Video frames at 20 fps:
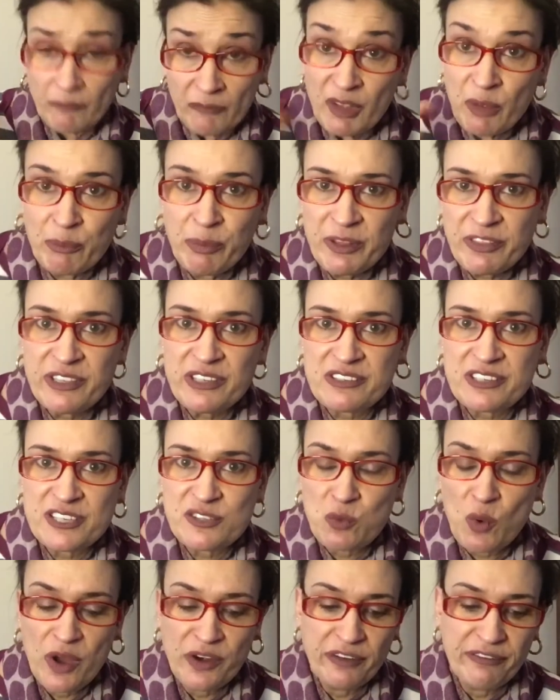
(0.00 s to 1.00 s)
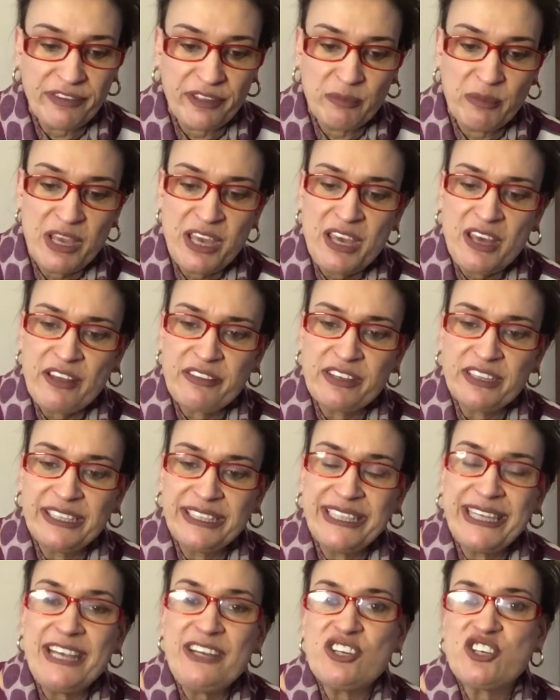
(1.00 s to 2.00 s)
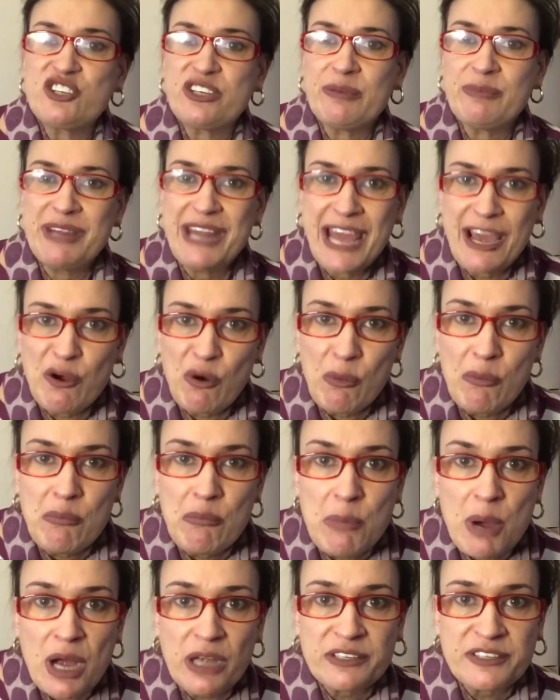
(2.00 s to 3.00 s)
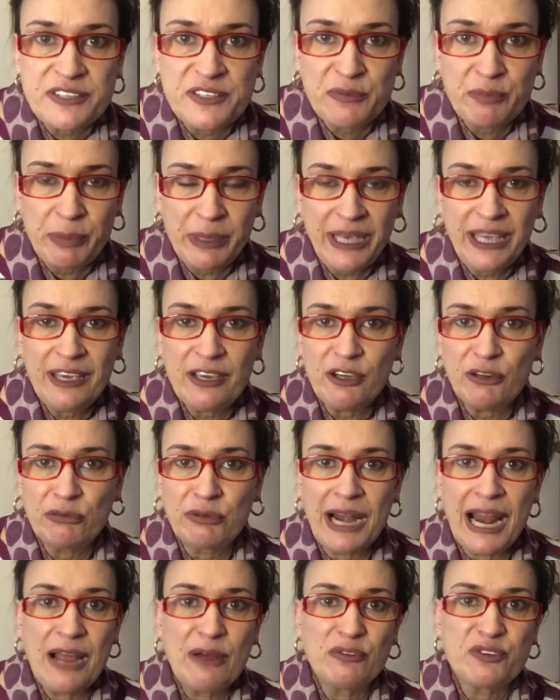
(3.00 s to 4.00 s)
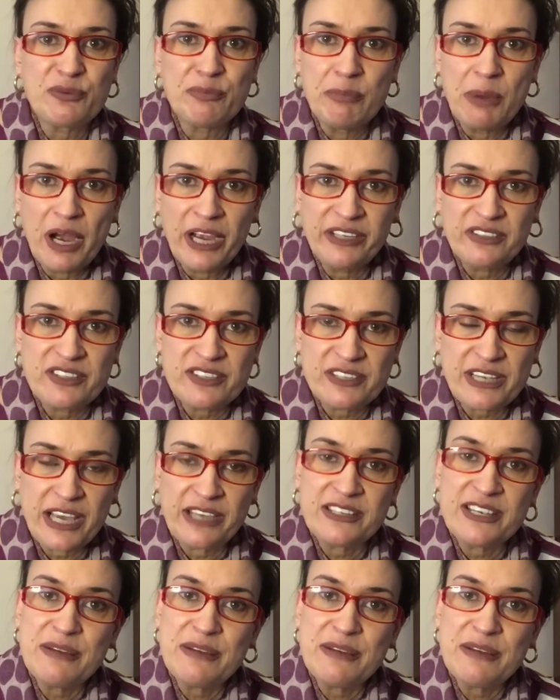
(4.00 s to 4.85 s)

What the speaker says: But this is one of them, that leadership now must be around mindset.